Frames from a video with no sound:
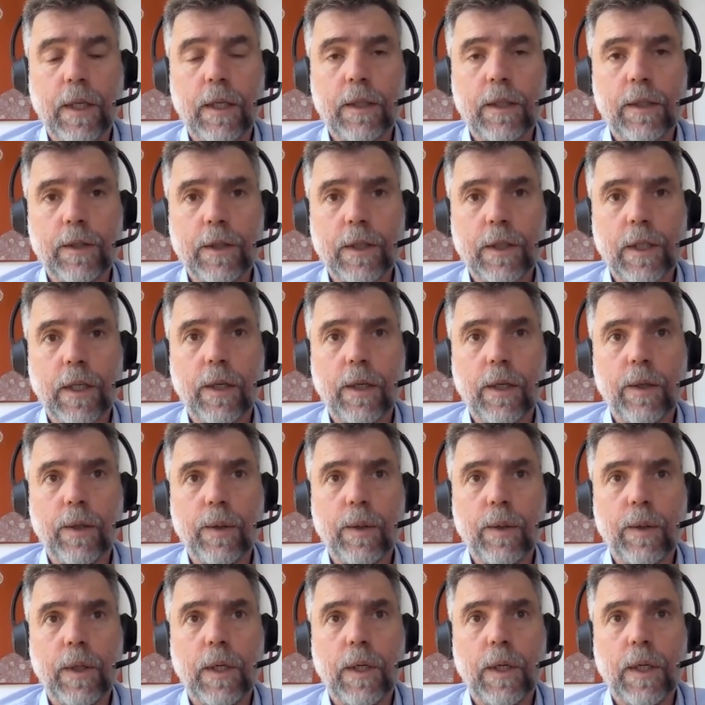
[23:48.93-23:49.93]
So
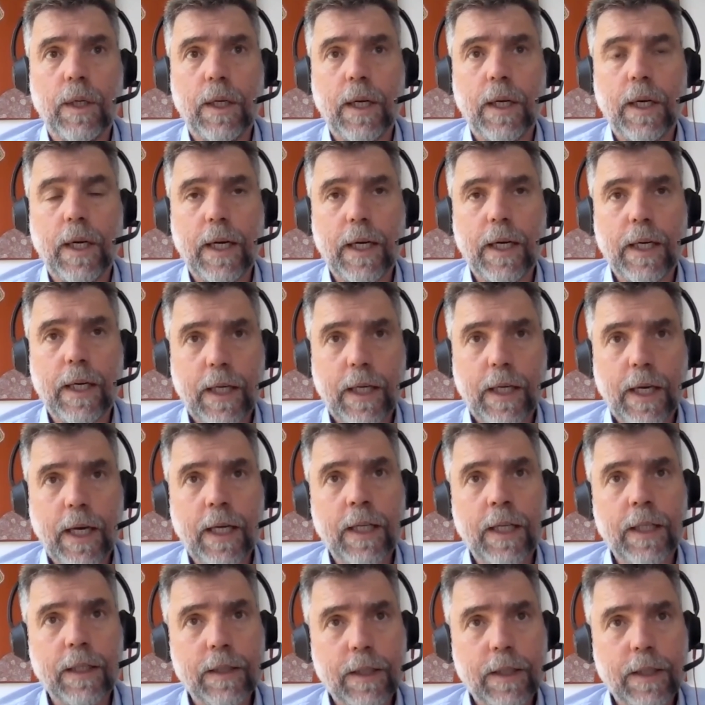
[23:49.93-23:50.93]

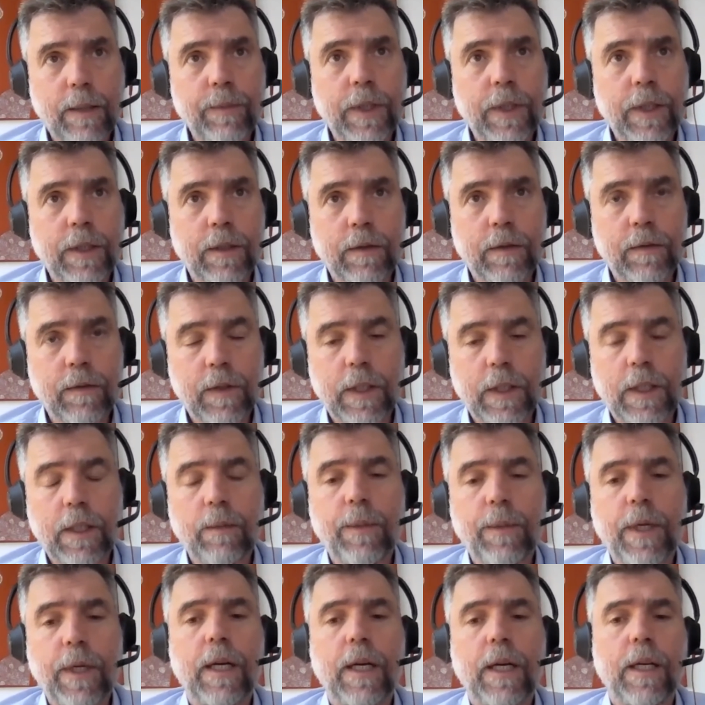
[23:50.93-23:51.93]
again, it's something to think
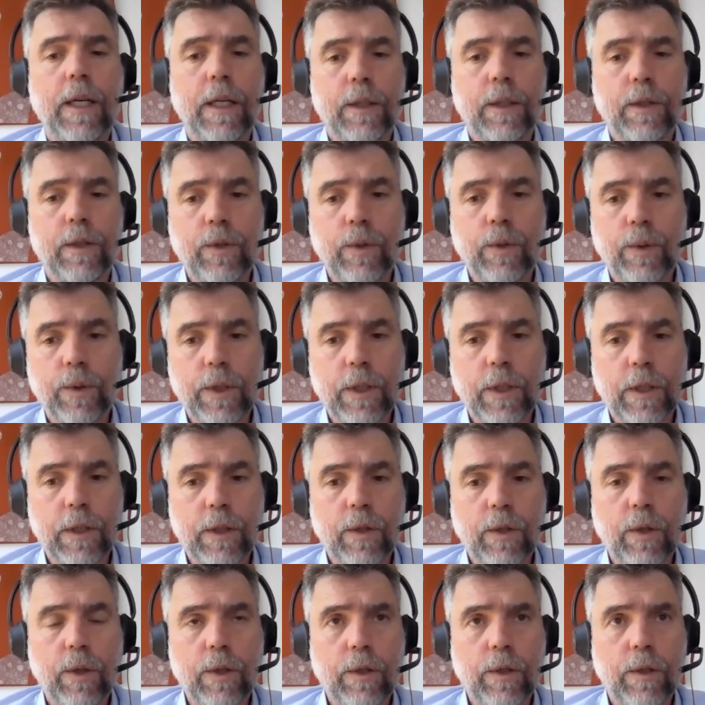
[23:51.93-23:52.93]
about and talk to your
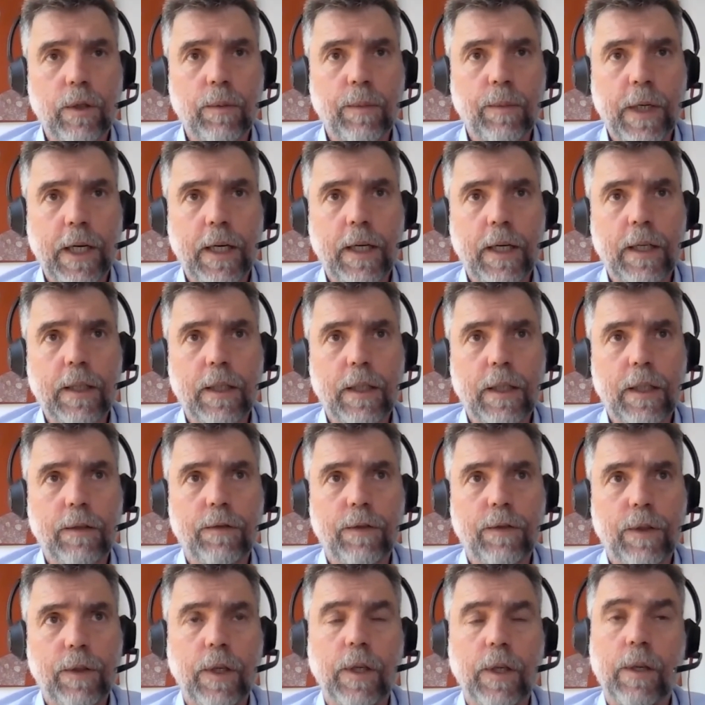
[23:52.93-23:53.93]
doctor about
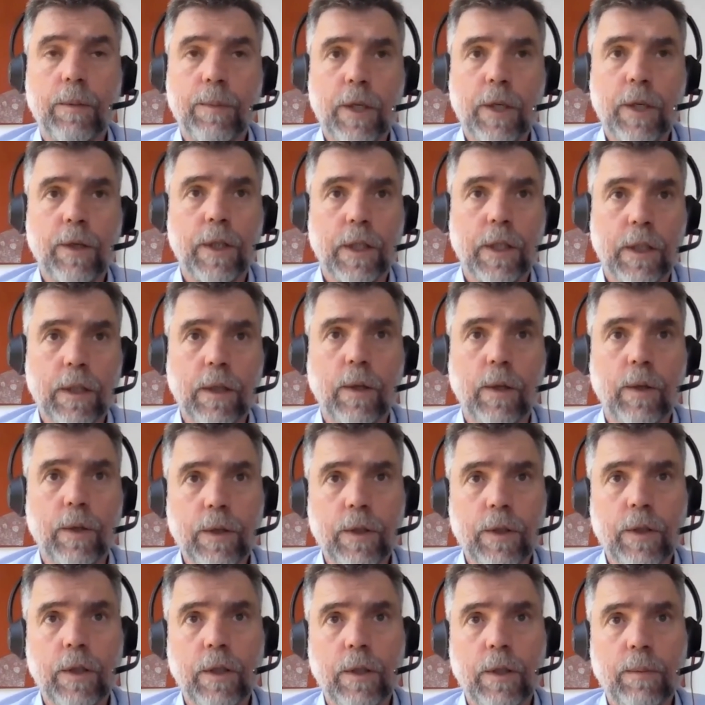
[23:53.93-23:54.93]
if you're going to be on it long
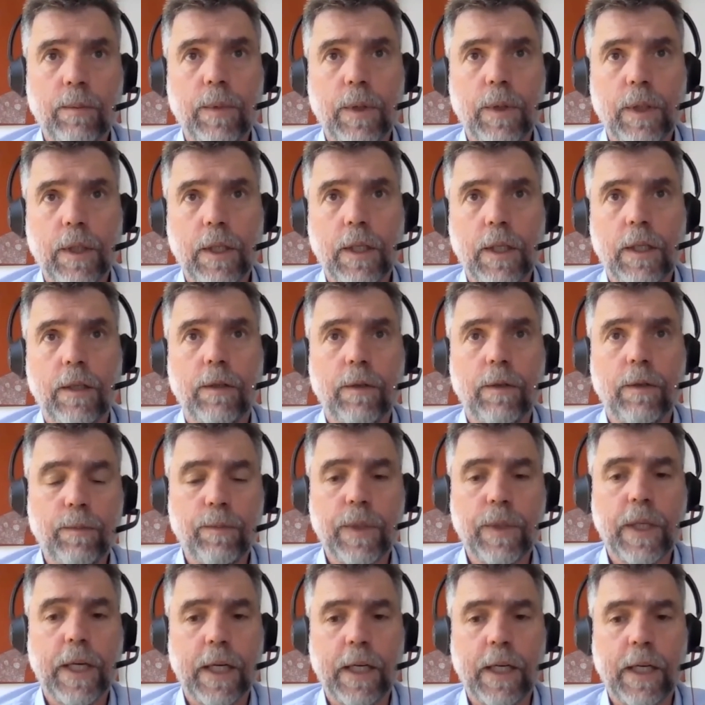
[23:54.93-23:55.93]
term and you're
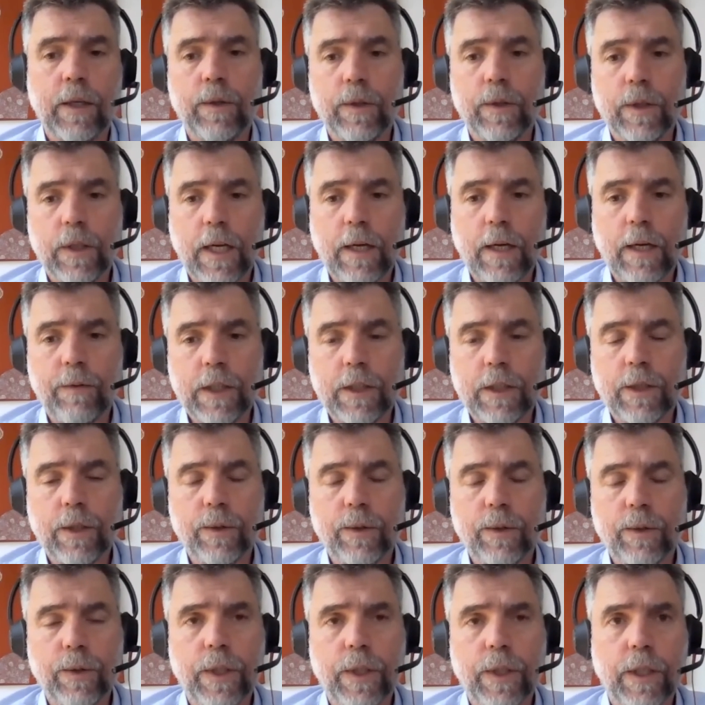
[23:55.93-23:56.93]
planning on having
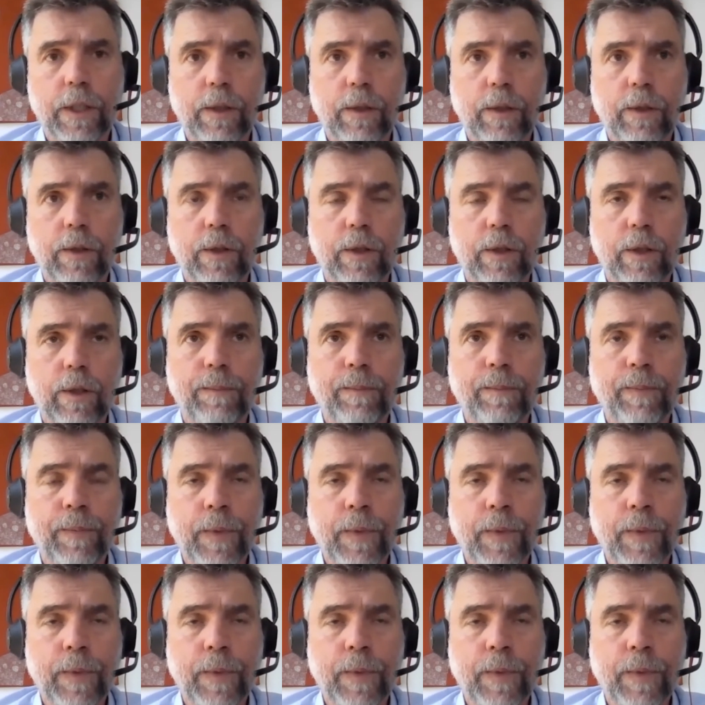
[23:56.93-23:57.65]
children in the long term.